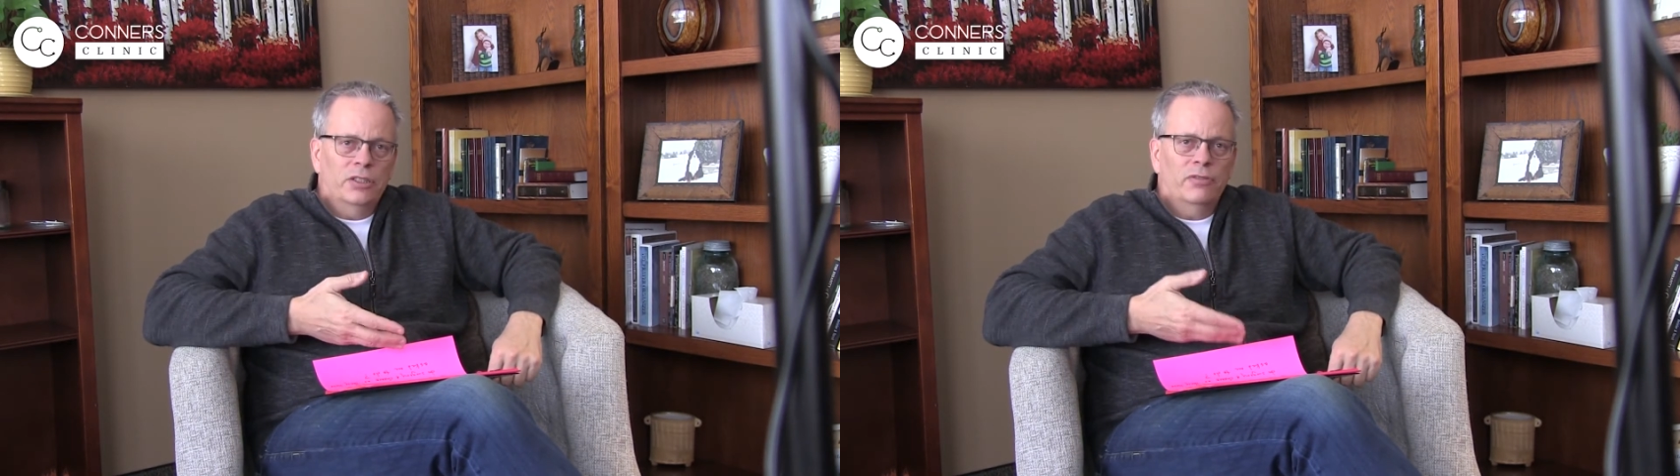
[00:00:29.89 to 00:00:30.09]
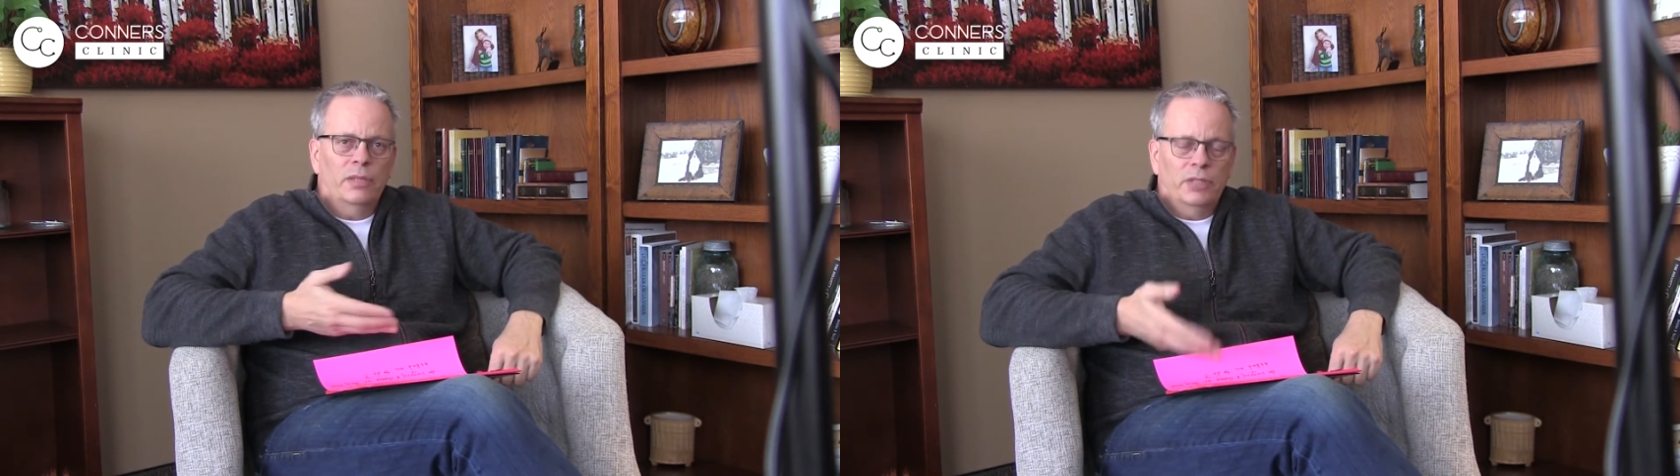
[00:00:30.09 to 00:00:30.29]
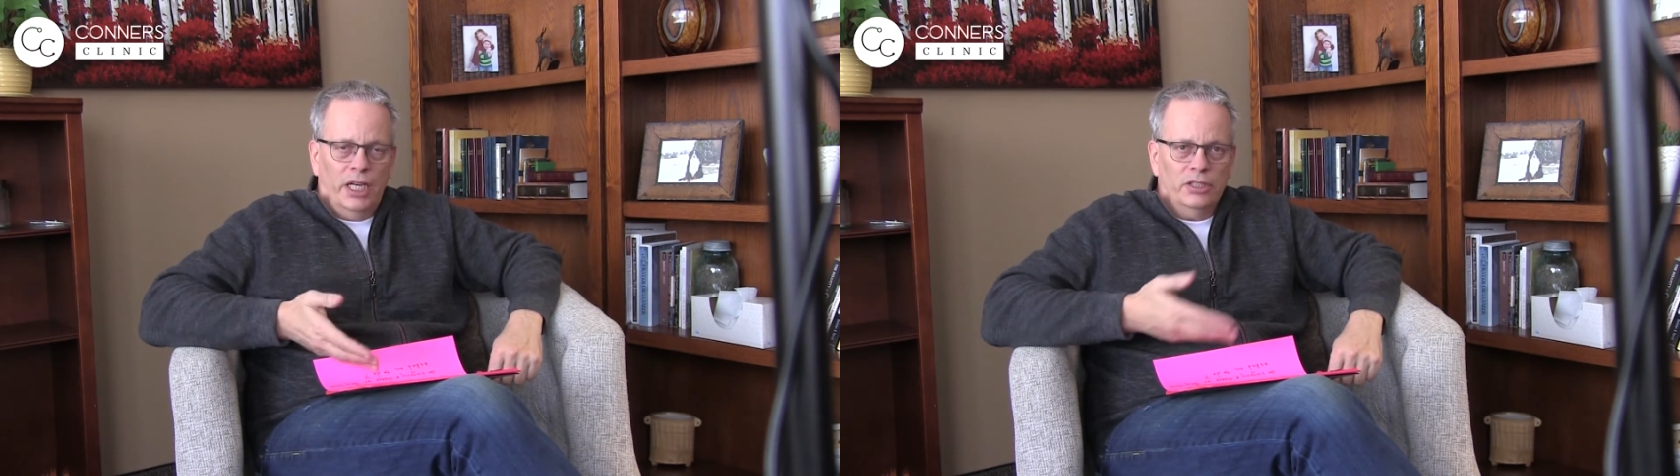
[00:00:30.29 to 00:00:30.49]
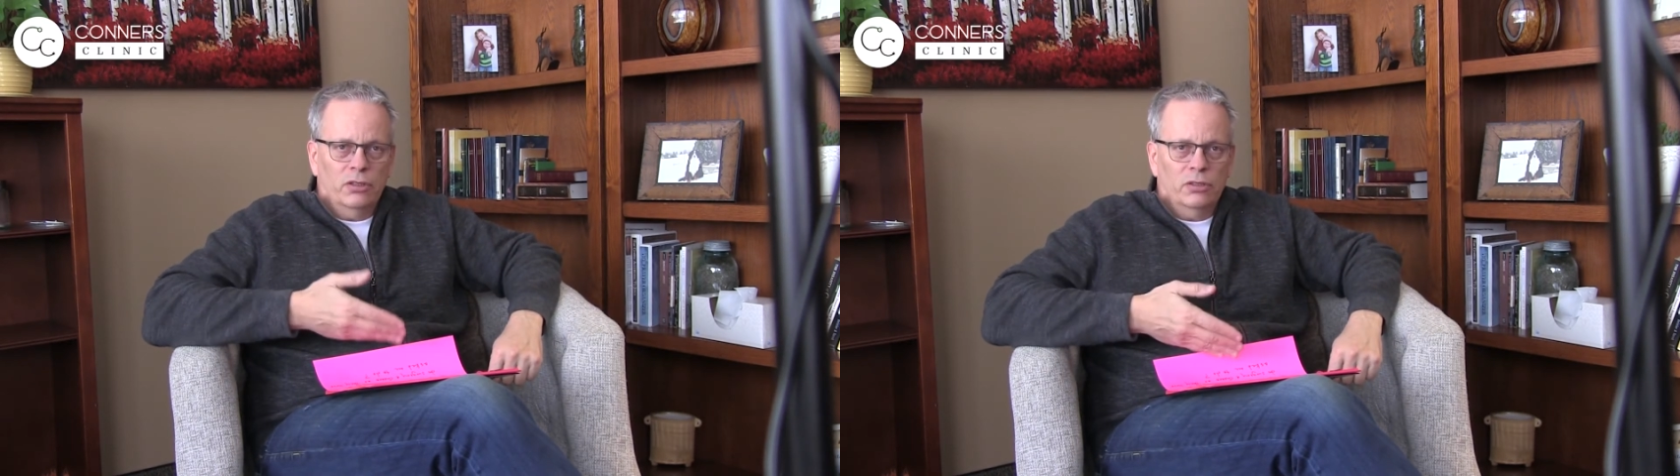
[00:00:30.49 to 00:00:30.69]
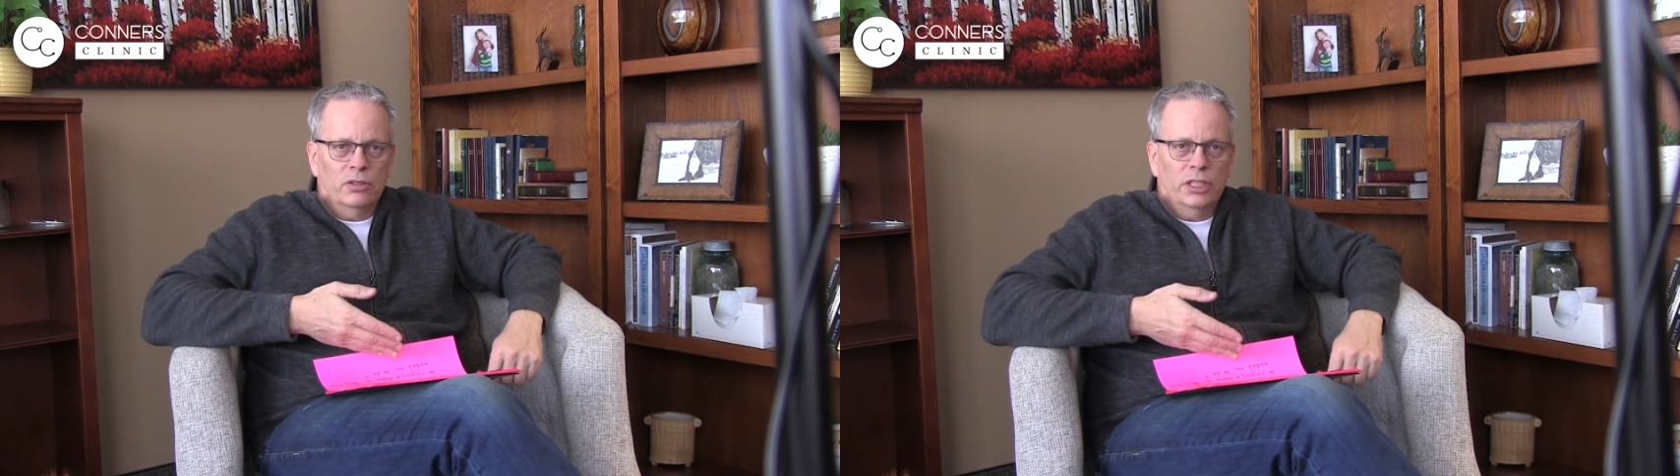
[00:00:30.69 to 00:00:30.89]
If I'm
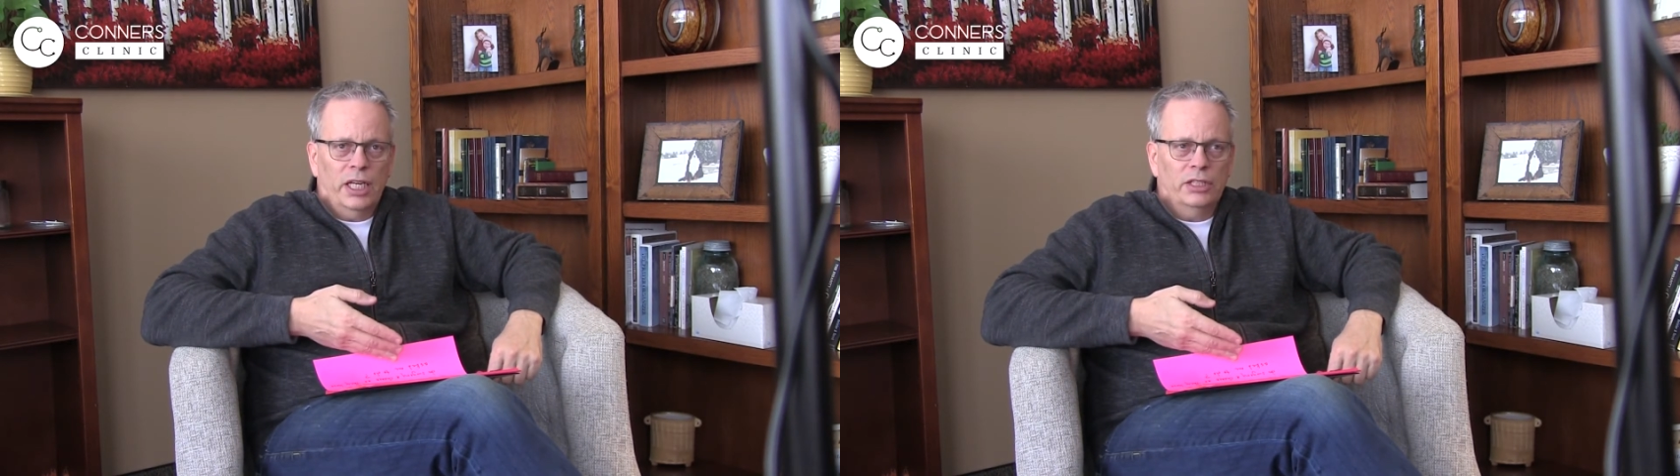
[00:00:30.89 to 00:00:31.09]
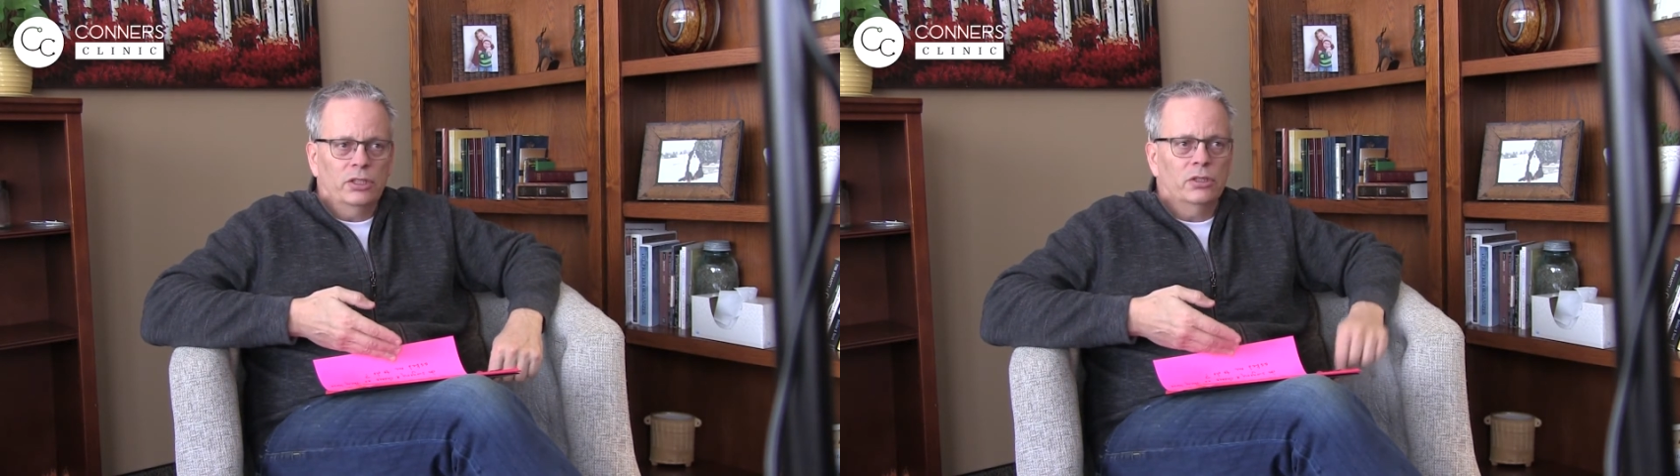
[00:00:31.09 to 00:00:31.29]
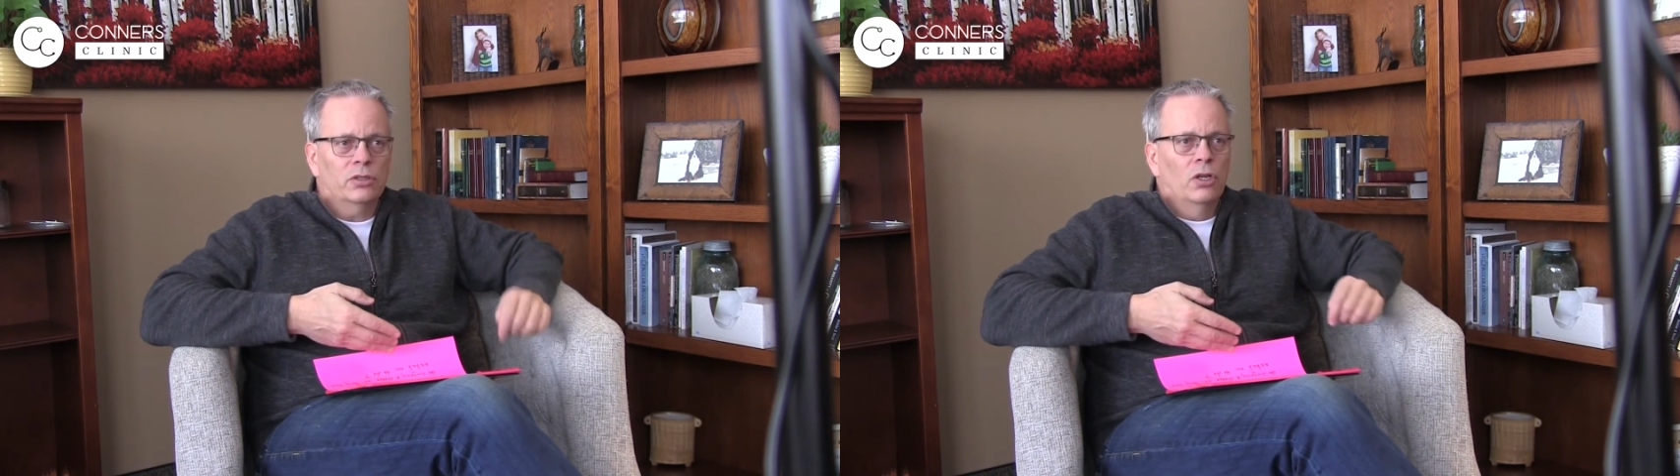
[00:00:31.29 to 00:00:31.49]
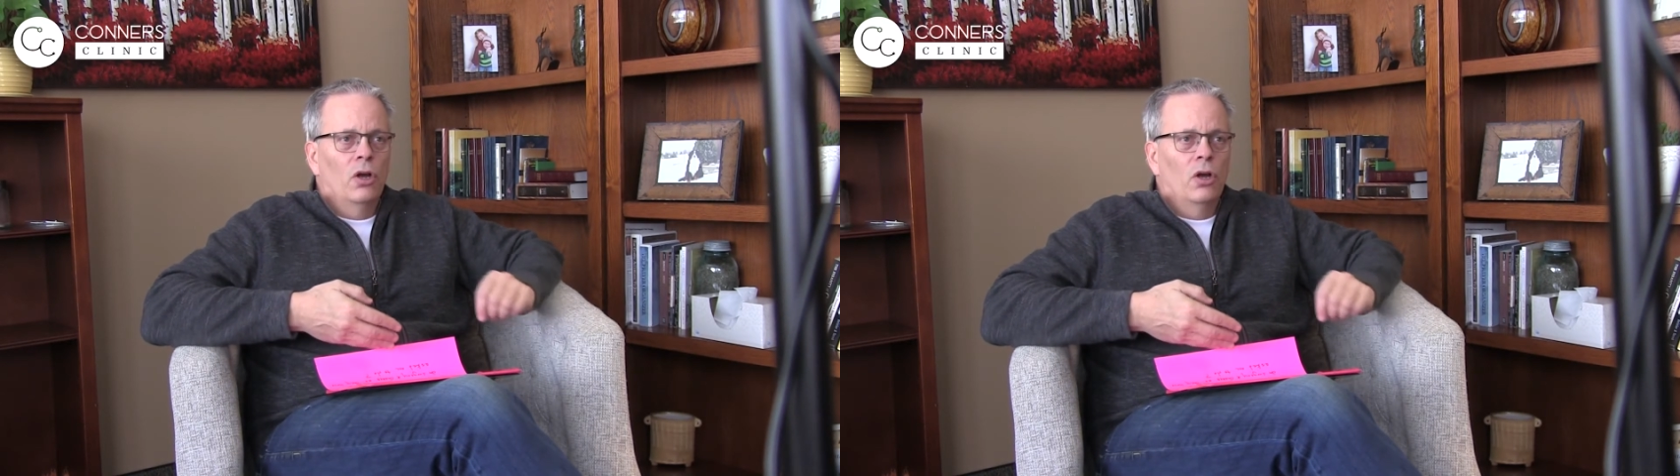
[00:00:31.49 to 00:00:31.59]
diagnosed with cancer,